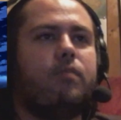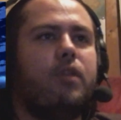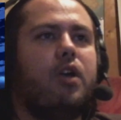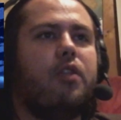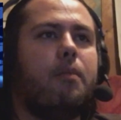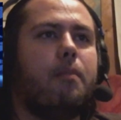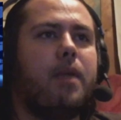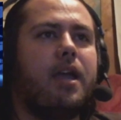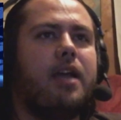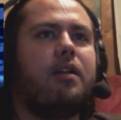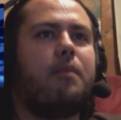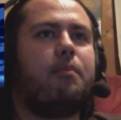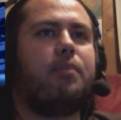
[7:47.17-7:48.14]
the
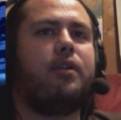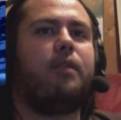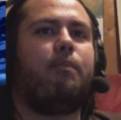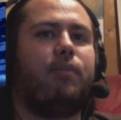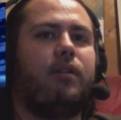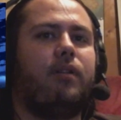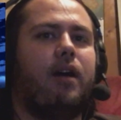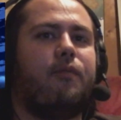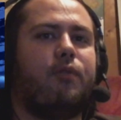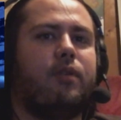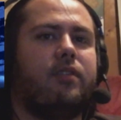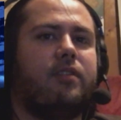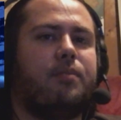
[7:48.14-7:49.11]
main bit of plot
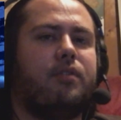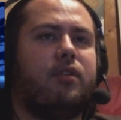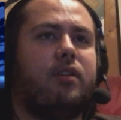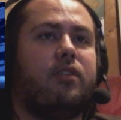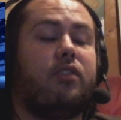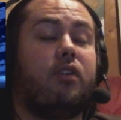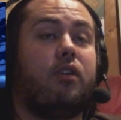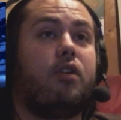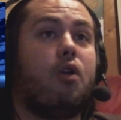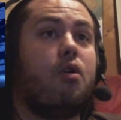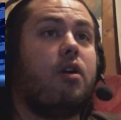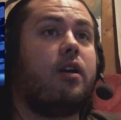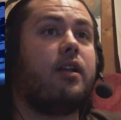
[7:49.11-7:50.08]
for this episode is
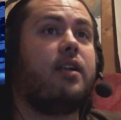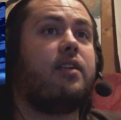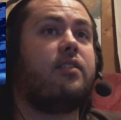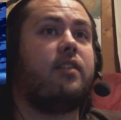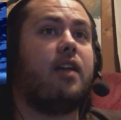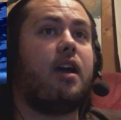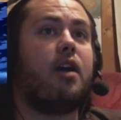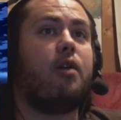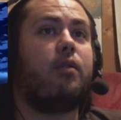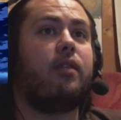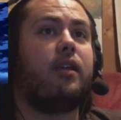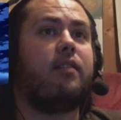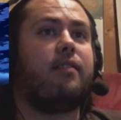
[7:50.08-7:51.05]
Gohan is now
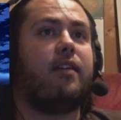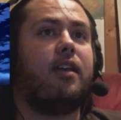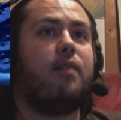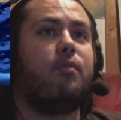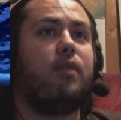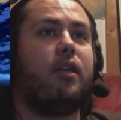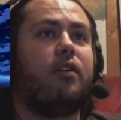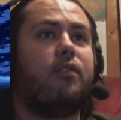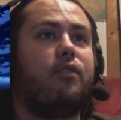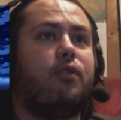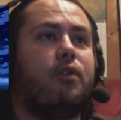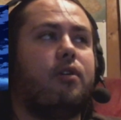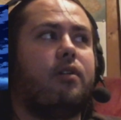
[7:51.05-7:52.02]
the team leader
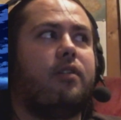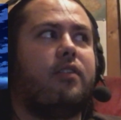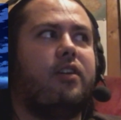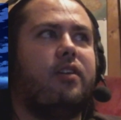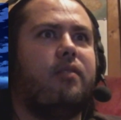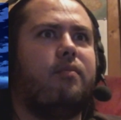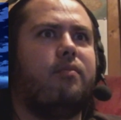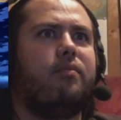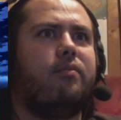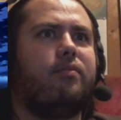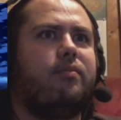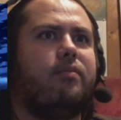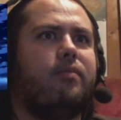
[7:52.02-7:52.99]
for Team
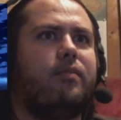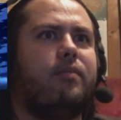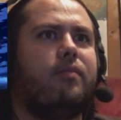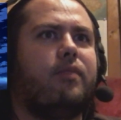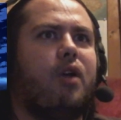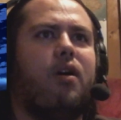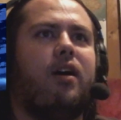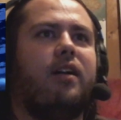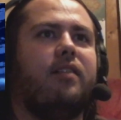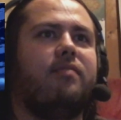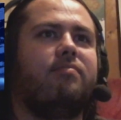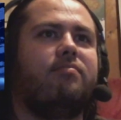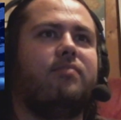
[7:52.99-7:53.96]
Gohan,
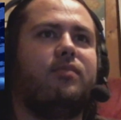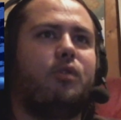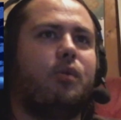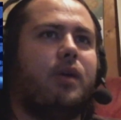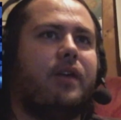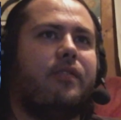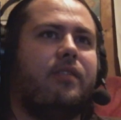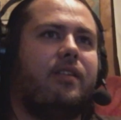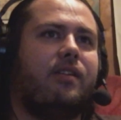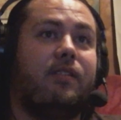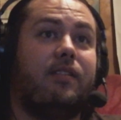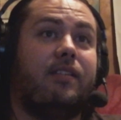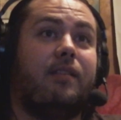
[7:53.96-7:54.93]
or whatever the
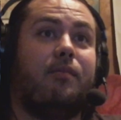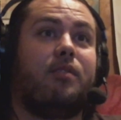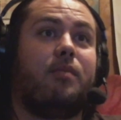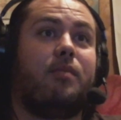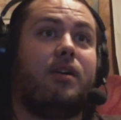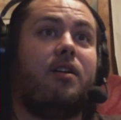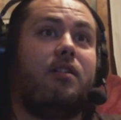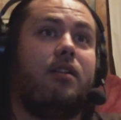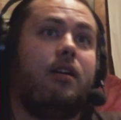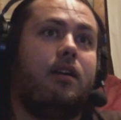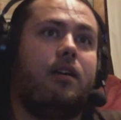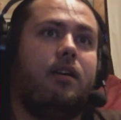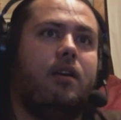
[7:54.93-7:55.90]
hell the team's going to be called.
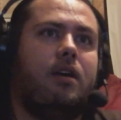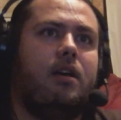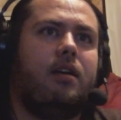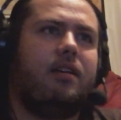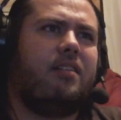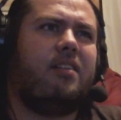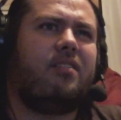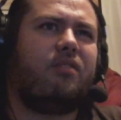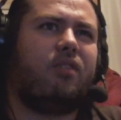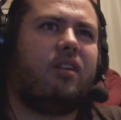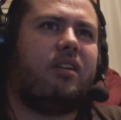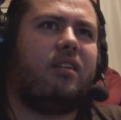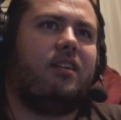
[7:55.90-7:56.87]
It doesn't
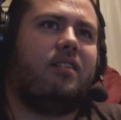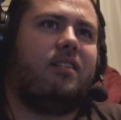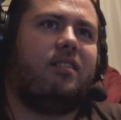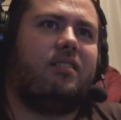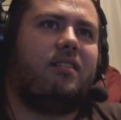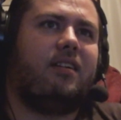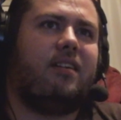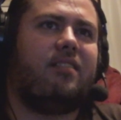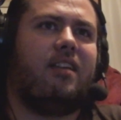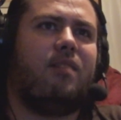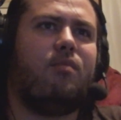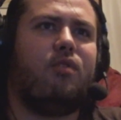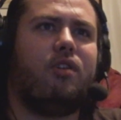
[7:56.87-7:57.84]
really, I guess
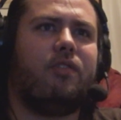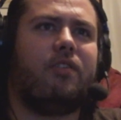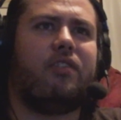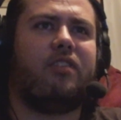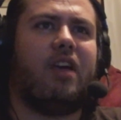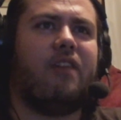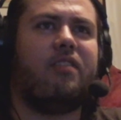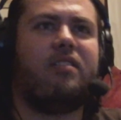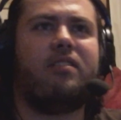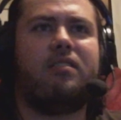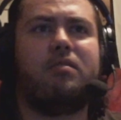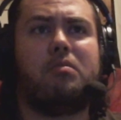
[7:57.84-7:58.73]
Team Universe 7?